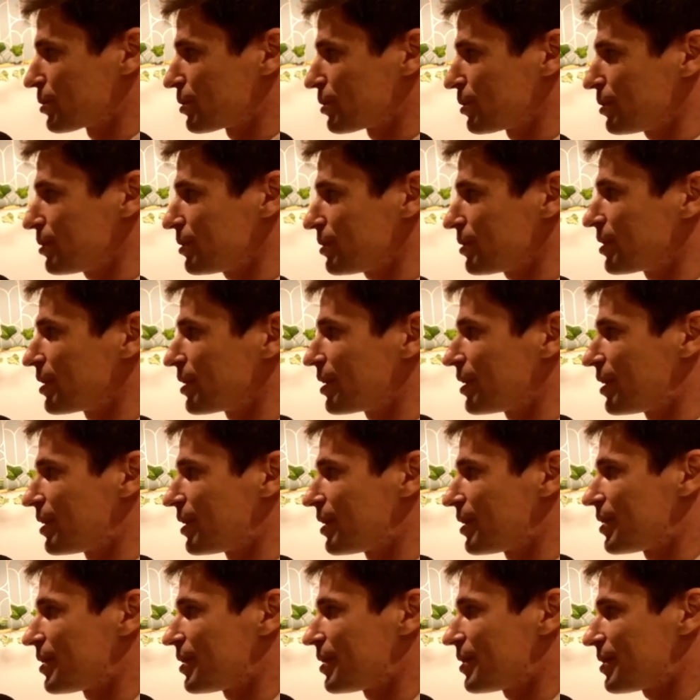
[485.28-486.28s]
to
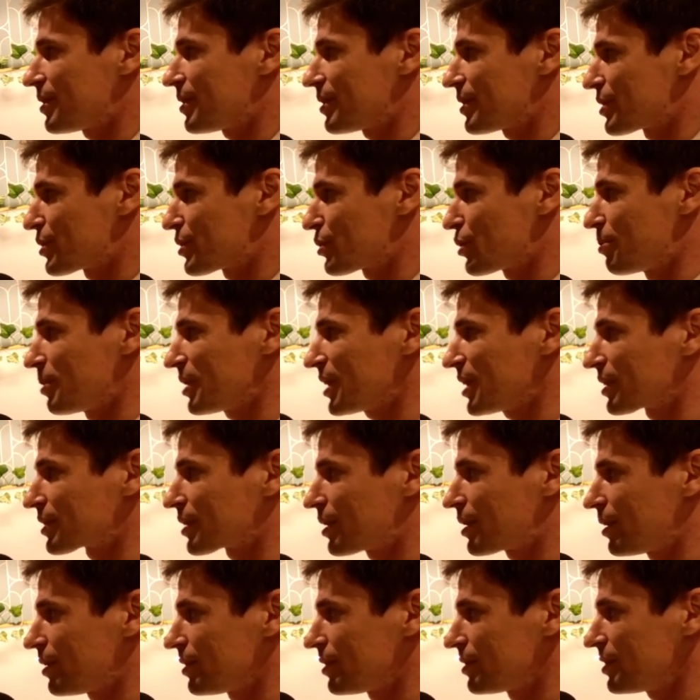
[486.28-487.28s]
a
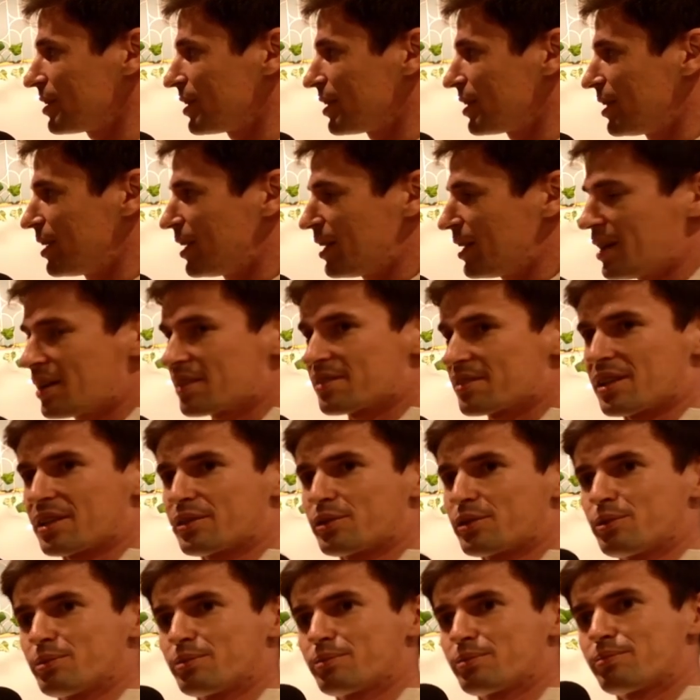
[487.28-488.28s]
method call, and
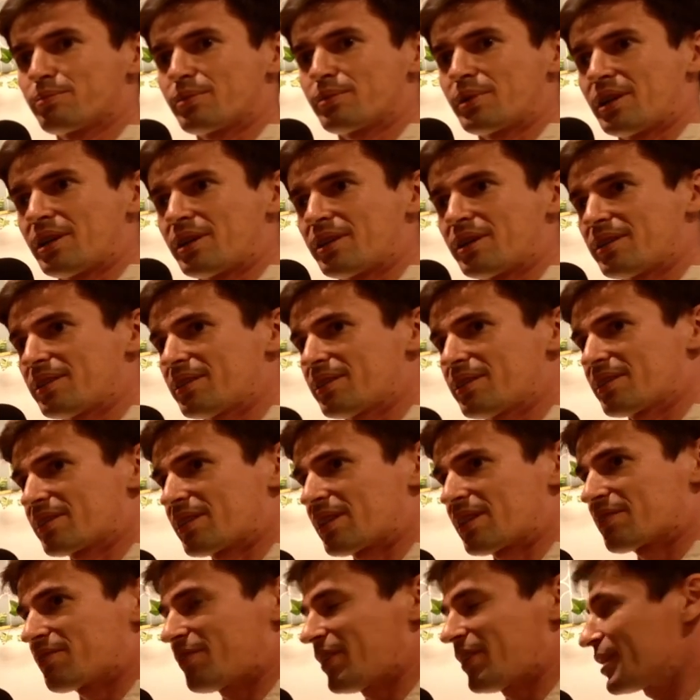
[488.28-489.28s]
then you
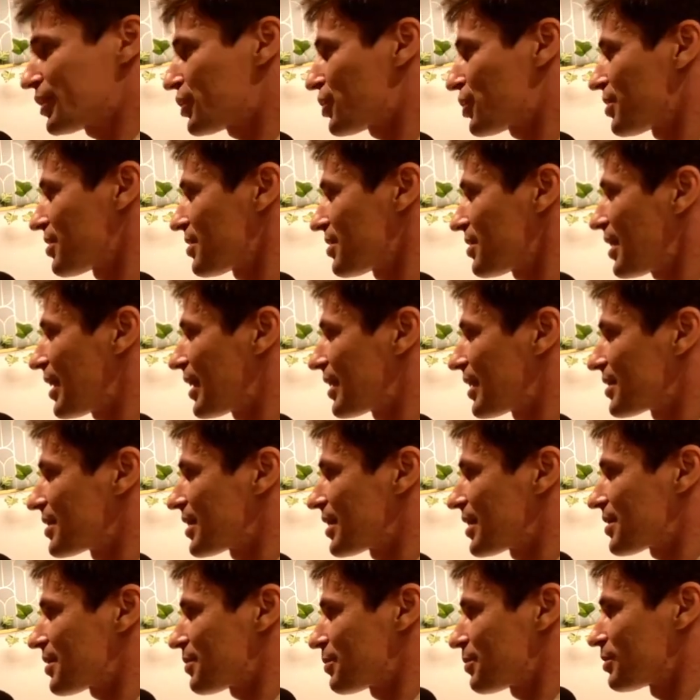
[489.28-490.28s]
this function
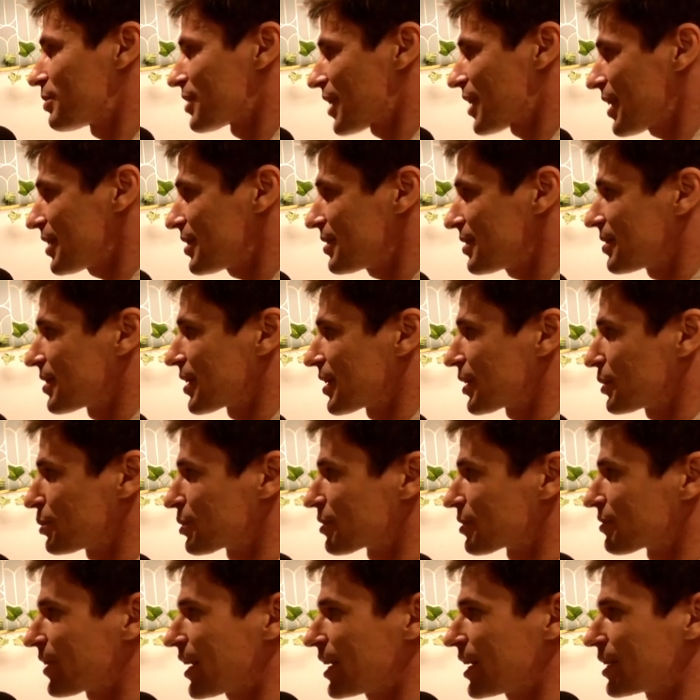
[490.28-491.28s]
this will write
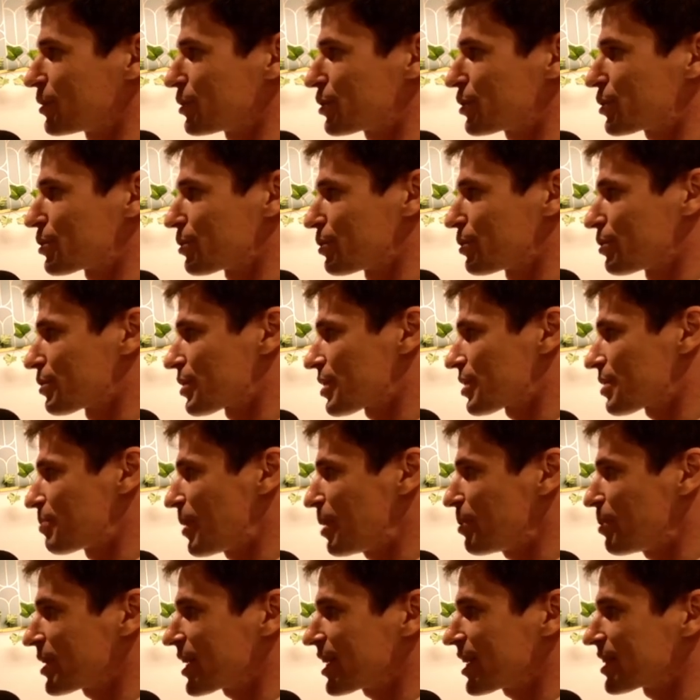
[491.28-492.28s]
return value to this
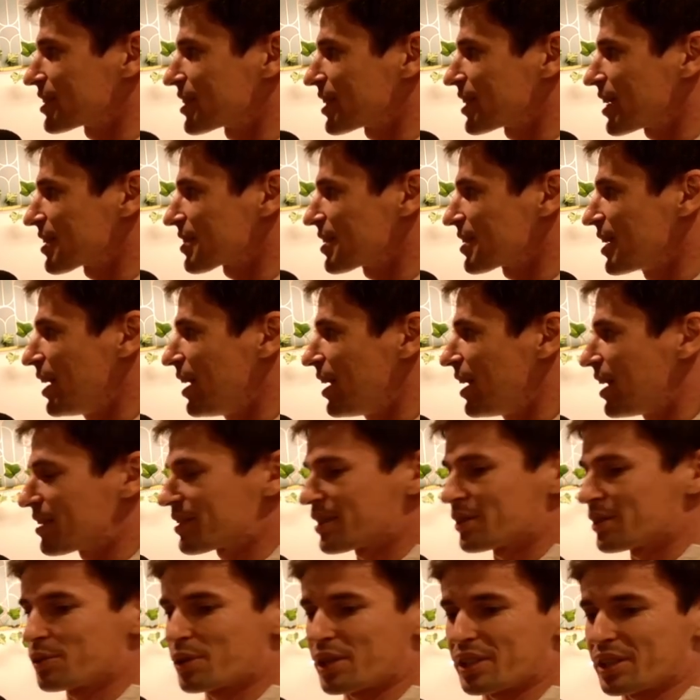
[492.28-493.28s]
memory address,
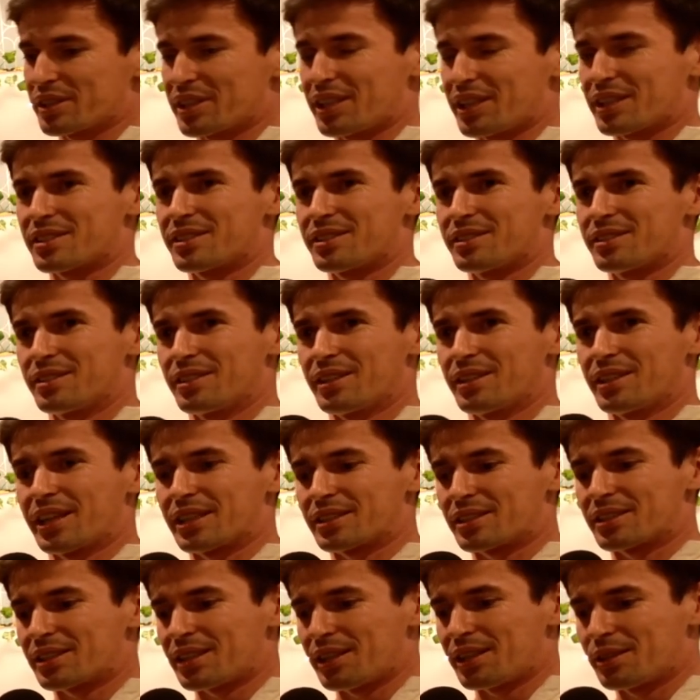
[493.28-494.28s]
and then you can get
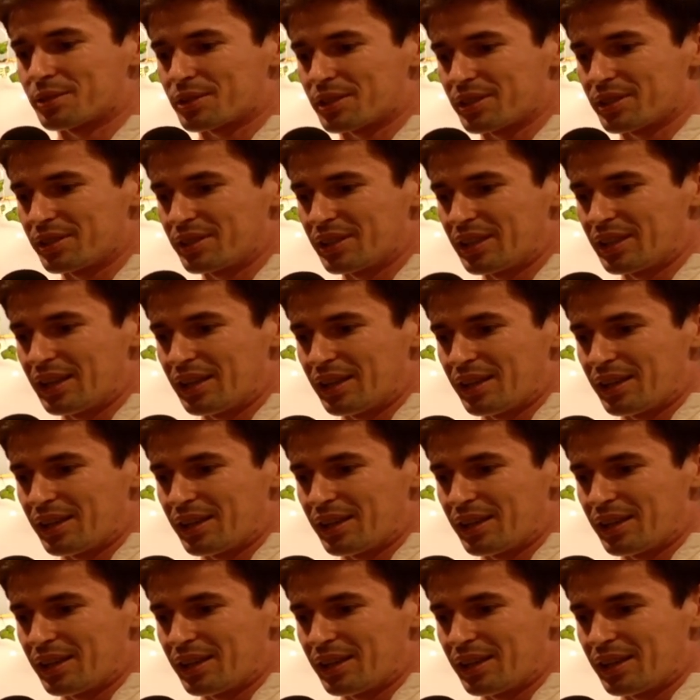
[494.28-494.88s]
it out.